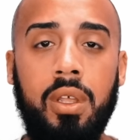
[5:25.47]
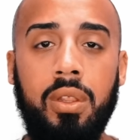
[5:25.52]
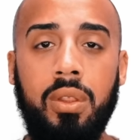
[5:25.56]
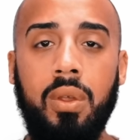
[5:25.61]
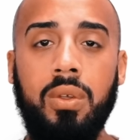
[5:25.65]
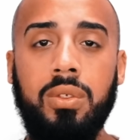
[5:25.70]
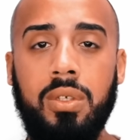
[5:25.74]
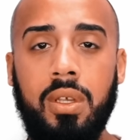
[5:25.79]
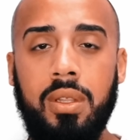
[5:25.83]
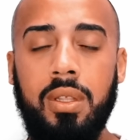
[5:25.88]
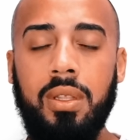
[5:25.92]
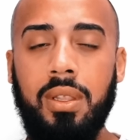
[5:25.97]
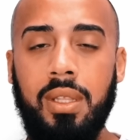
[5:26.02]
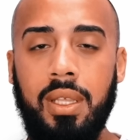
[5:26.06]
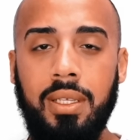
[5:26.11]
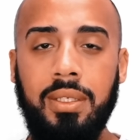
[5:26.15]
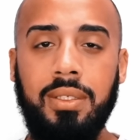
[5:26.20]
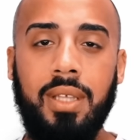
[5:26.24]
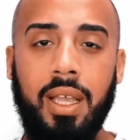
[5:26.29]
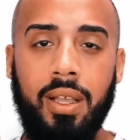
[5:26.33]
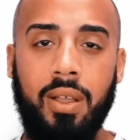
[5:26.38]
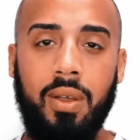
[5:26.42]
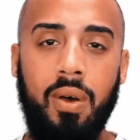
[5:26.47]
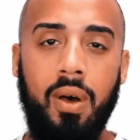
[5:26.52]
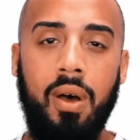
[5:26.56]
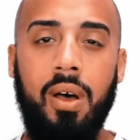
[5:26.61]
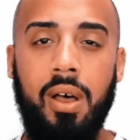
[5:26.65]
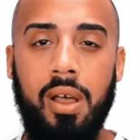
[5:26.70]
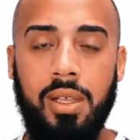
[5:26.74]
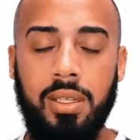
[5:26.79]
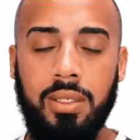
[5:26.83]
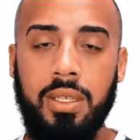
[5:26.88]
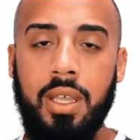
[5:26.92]
Those are the things that
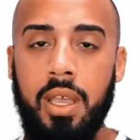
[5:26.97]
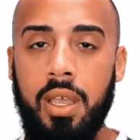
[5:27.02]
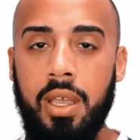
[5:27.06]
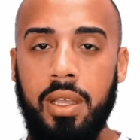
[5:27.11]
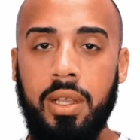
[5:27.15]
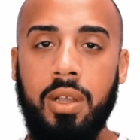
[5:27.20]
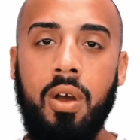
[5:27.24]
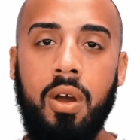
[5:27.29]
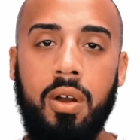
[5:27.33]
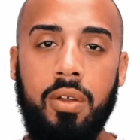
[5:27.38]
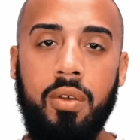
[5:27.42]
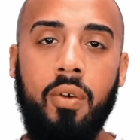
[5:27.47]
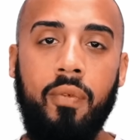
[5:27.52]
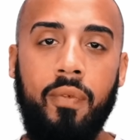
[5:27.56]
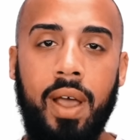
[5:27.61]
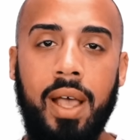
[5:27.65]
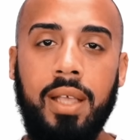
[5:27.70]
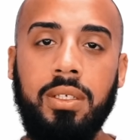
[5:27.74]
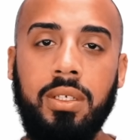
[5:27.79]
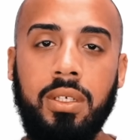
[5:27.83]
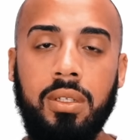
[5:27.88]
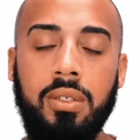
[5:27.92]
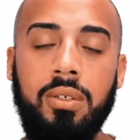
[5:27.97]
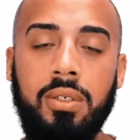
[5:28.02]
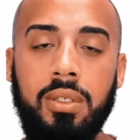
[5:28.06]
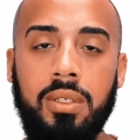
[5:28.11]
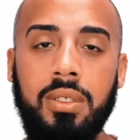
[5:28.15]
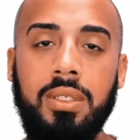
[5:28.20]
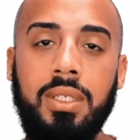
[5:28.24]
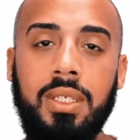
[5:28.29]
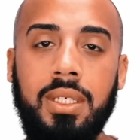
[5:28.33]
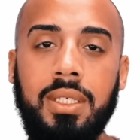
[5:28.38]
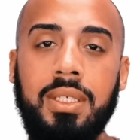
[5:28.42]
cause cardiovascular
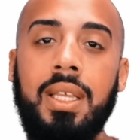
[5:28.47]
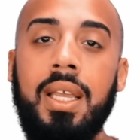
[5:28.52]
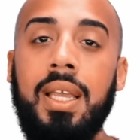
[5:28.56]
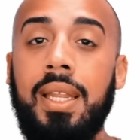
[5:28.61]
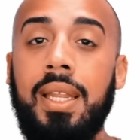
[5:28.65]
disease.